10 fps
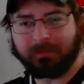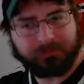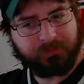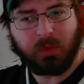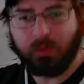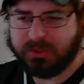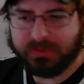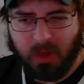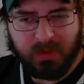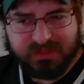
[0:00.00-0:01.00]
which is
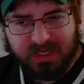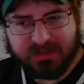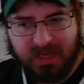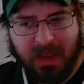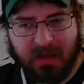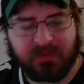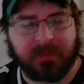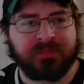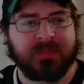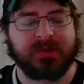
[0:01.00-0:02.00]
always nice to have.
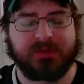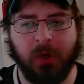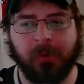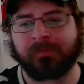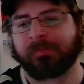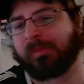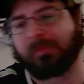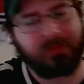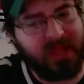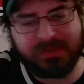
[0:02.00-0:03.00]
So
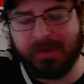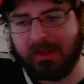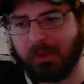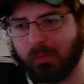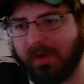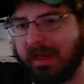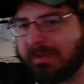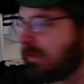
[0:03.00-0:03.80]
that's my little rant.